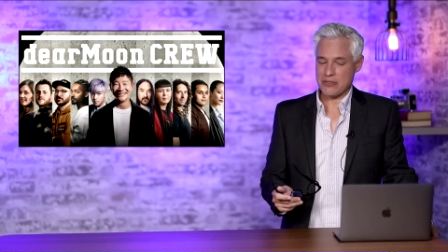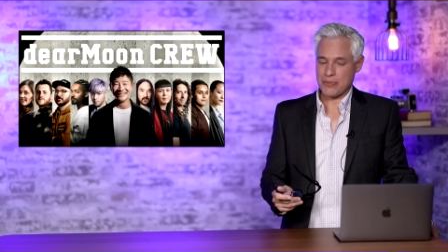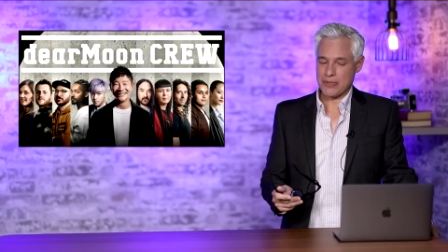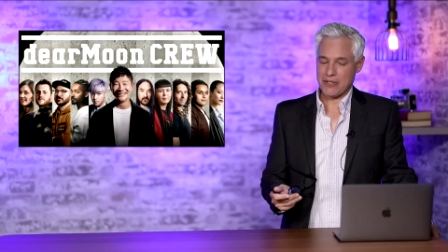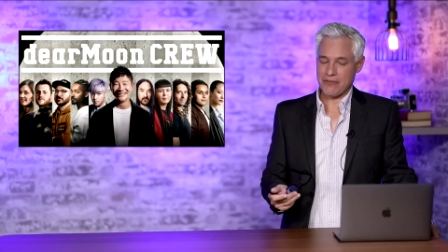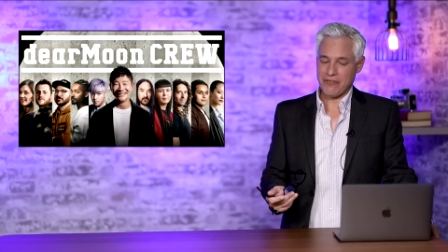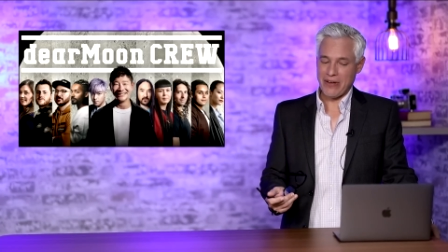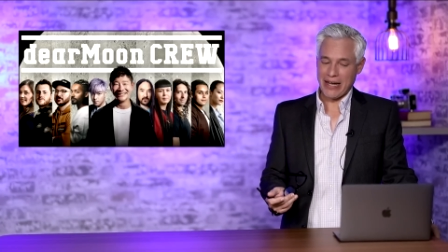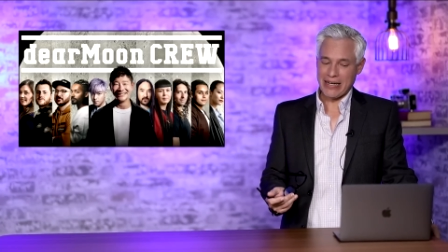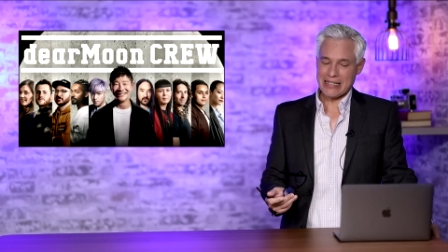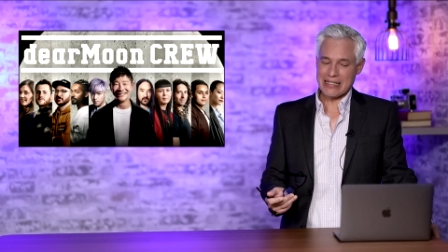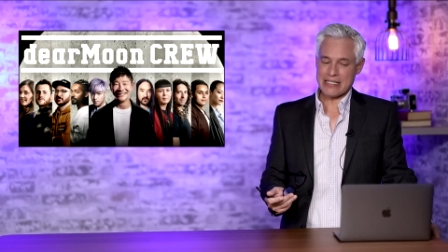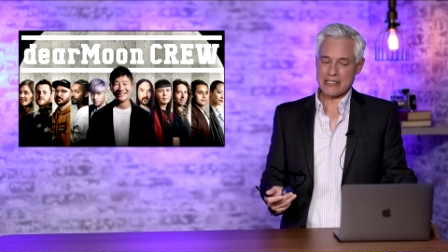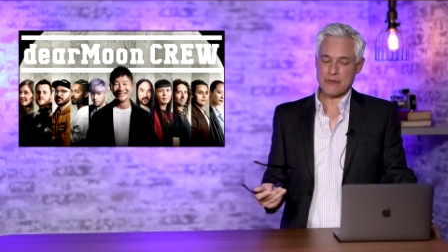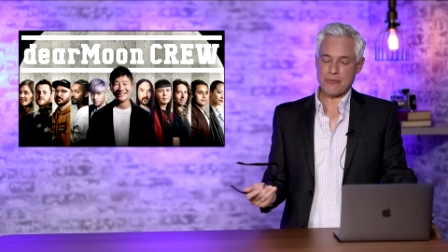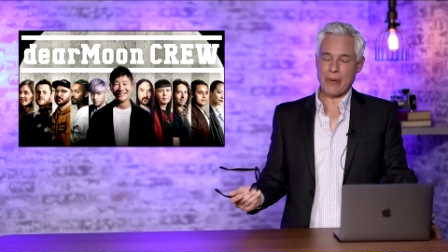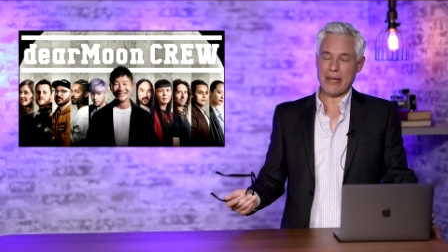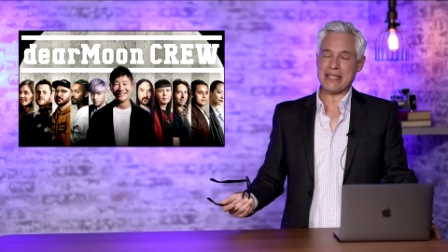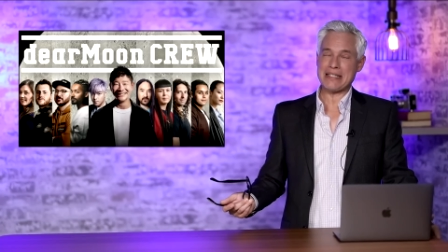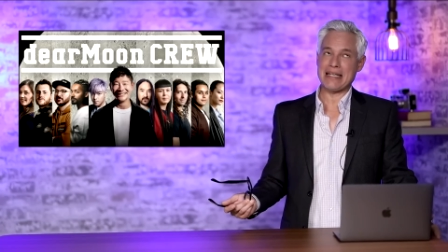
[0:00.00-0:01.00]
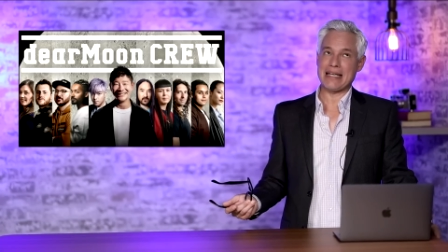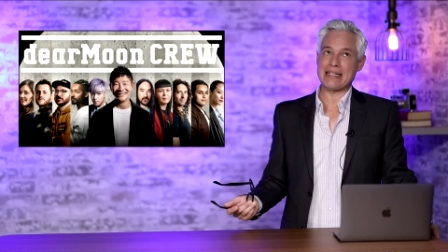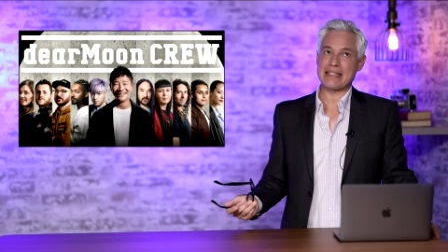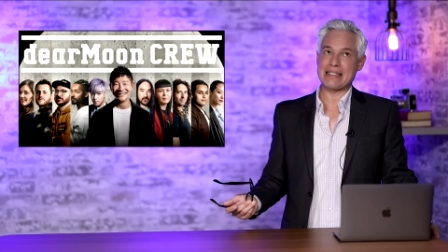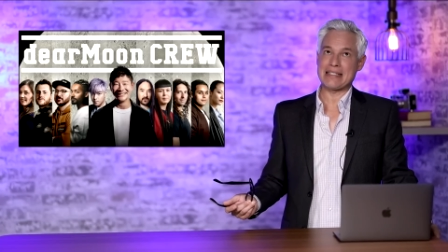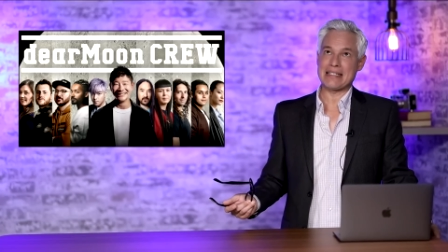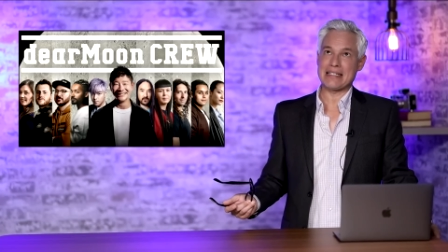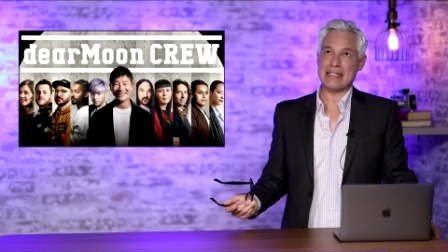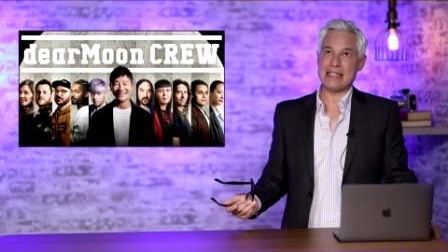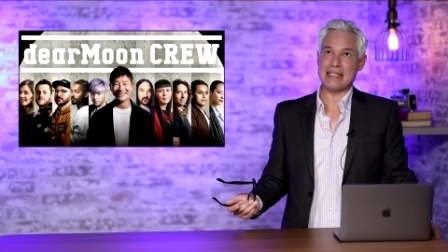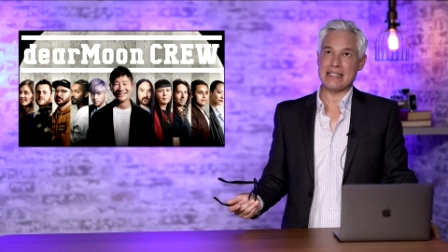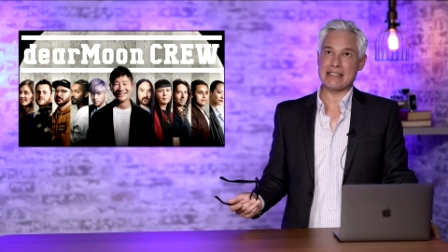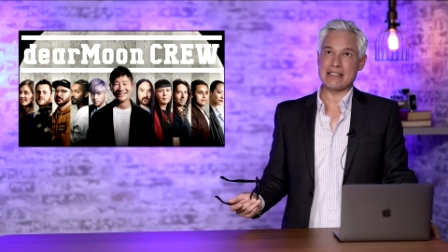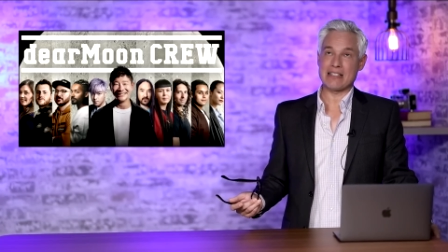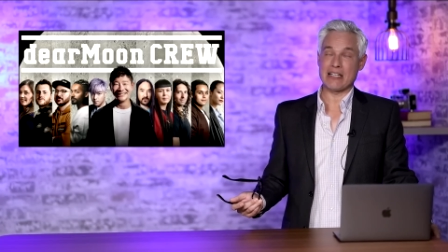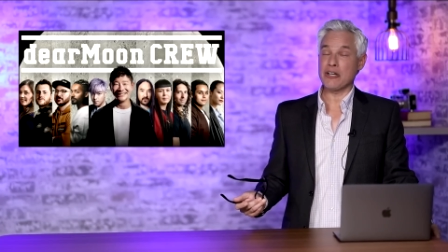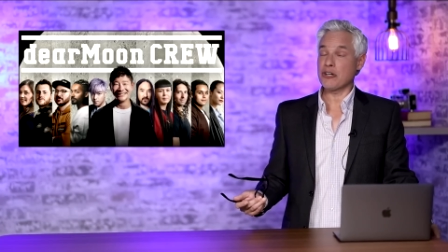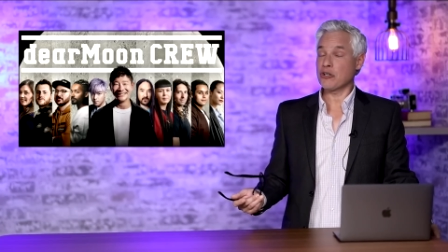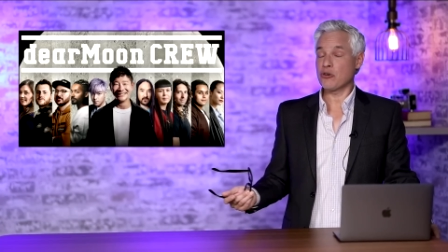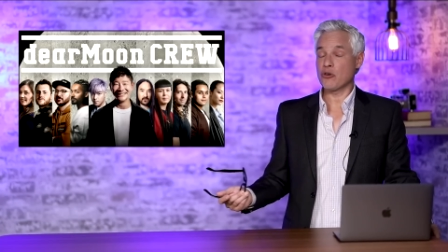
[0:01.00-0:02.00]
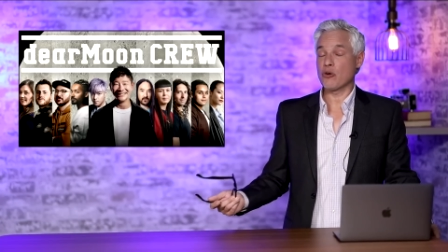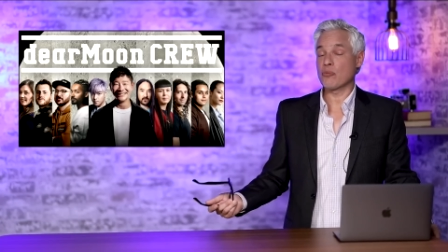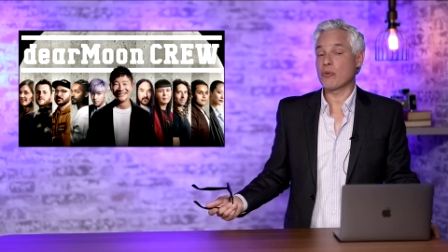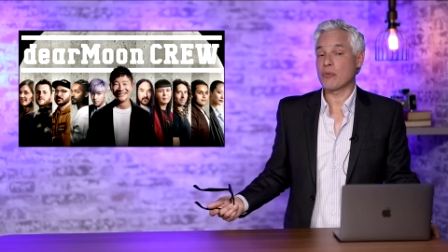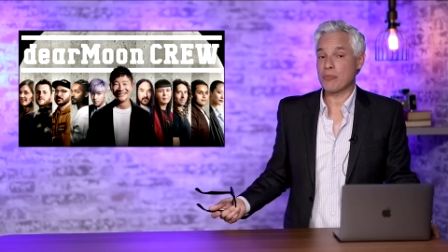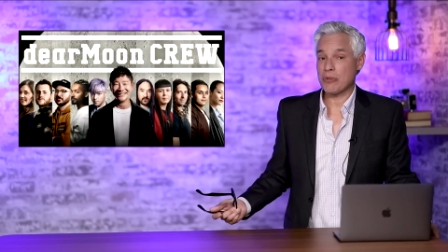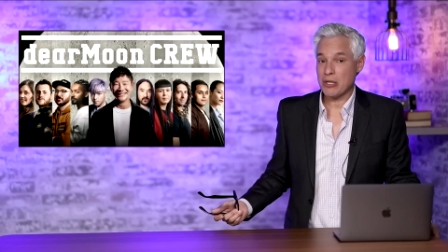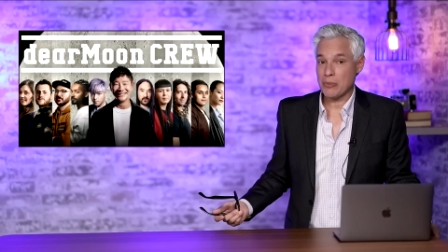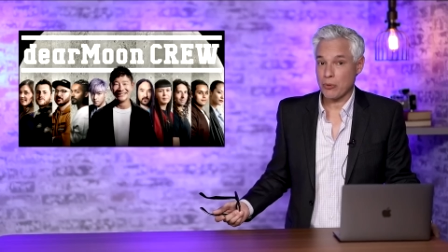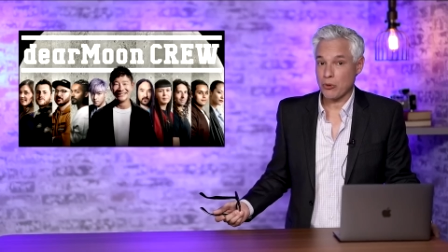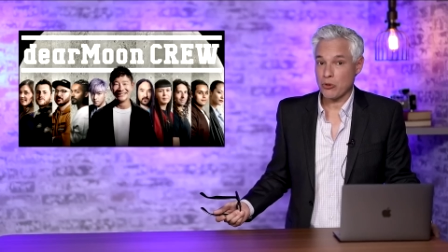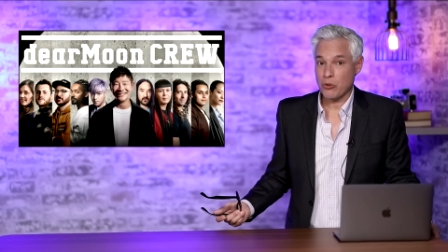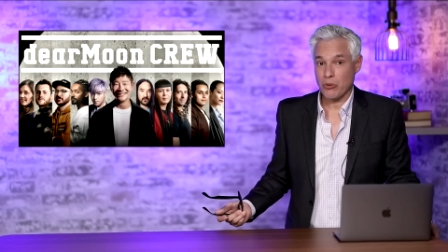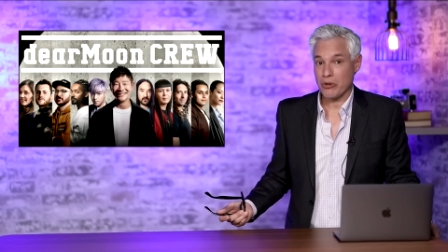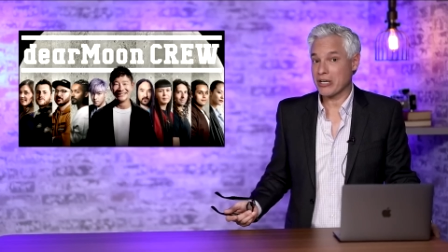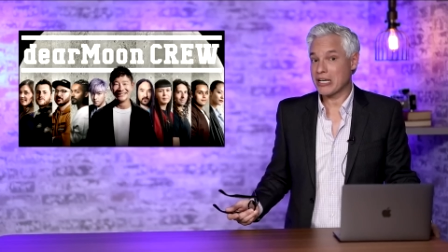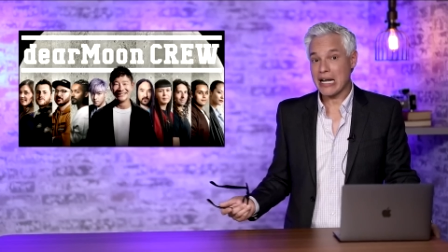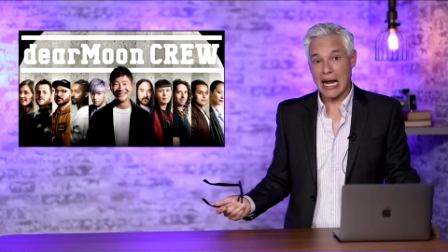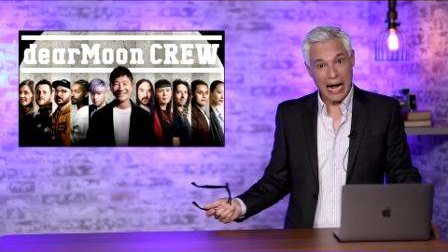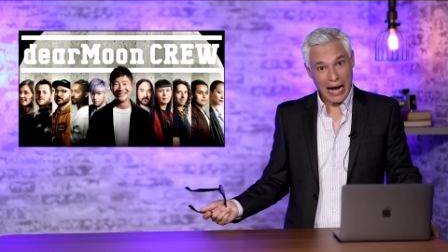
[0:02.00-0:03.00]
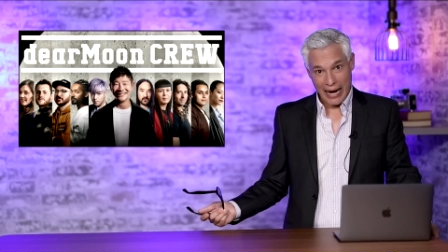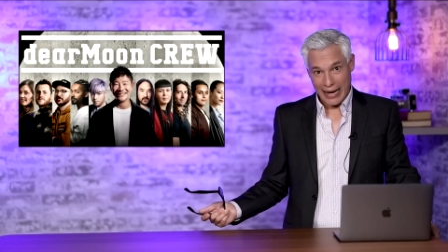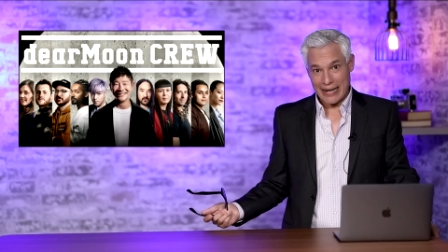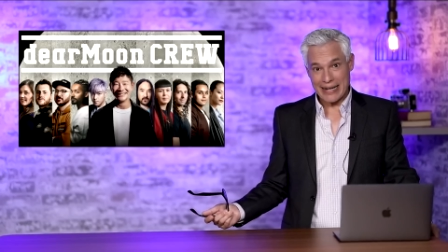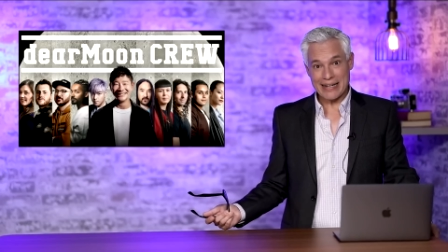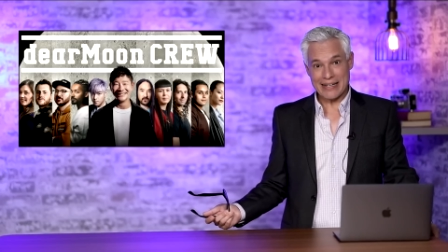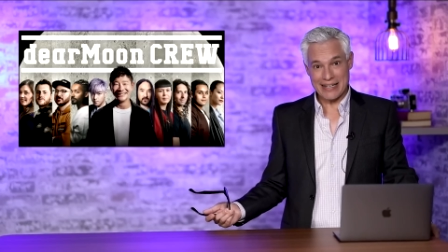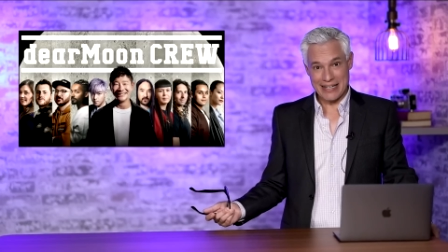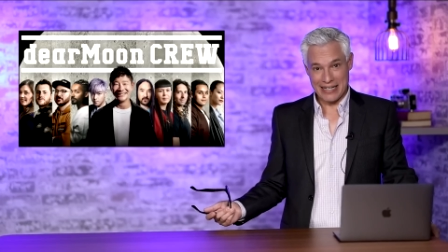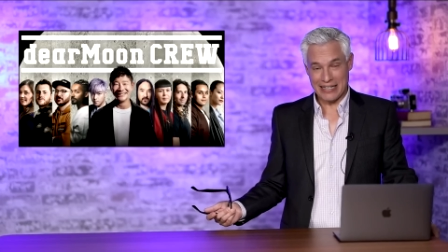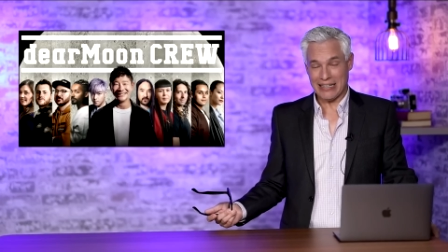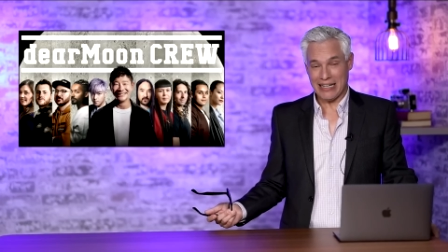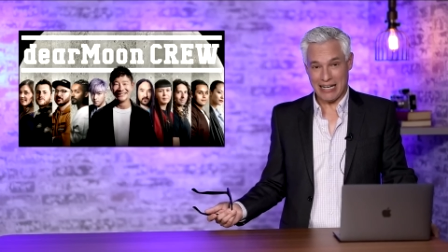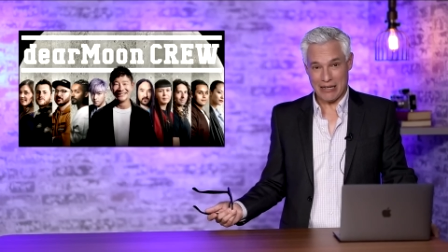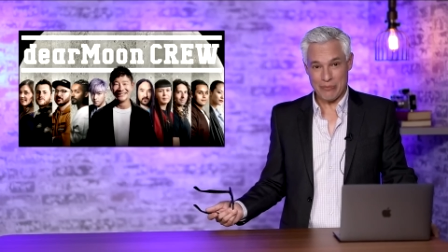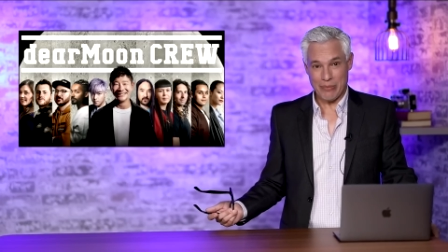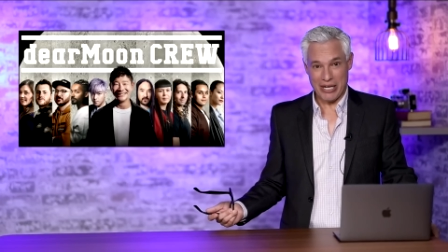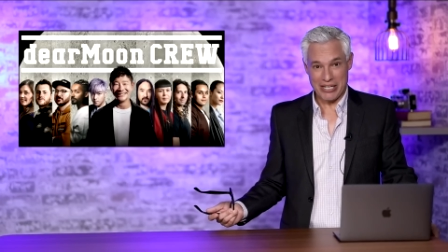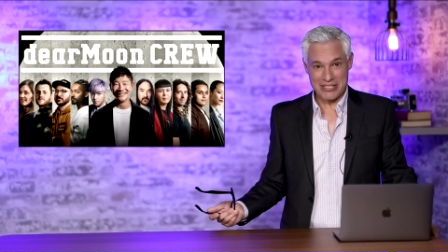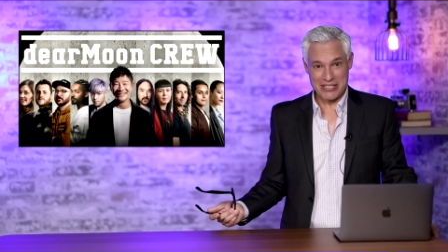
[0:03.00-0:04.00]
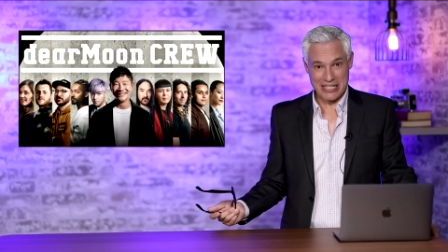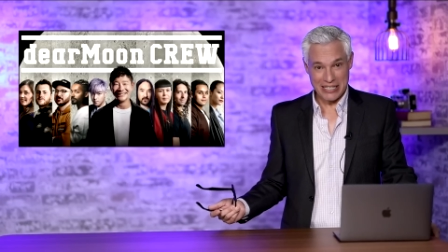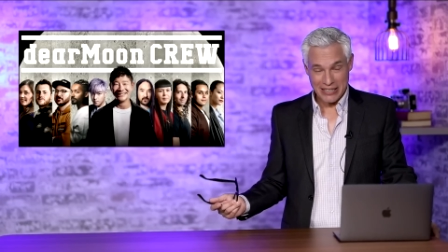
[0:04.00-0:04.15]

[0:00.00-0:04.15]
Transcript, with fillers: but the fact is, SpaceX is a group of people who are not Elon Musk.